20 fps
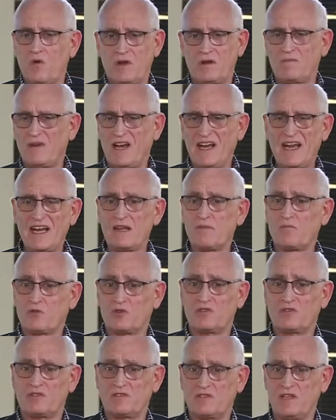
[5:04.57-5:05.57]
what, about
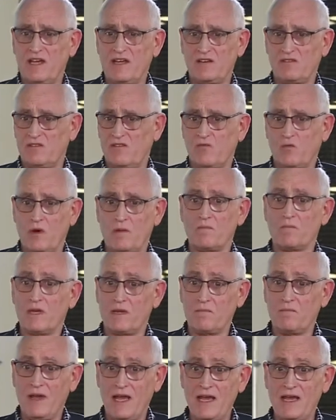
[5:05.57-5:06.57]
80% of what
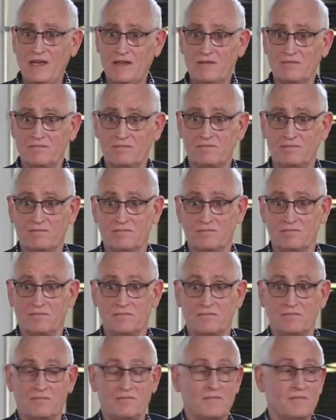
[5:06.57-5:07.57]
men make?
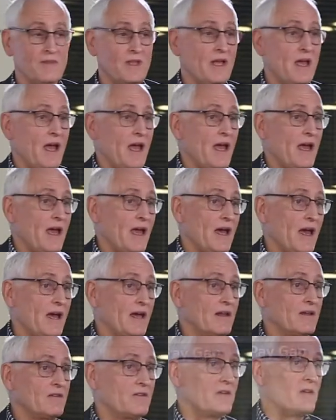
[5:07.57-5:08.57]

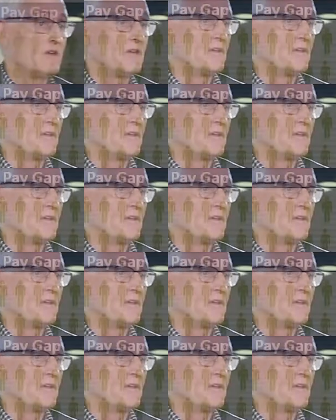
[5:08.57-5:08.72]
And,